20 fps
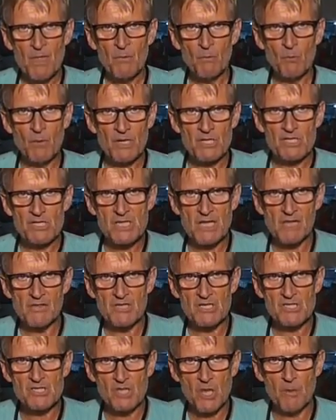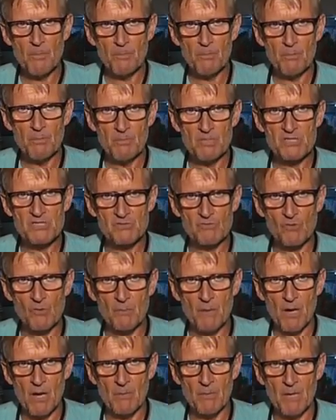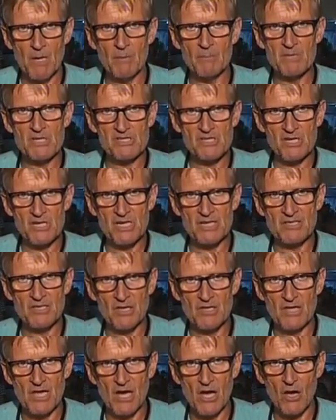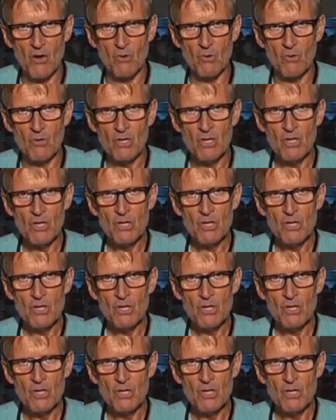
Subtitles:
When shall this stop, Mr. Obama, Mr. Netanyahu?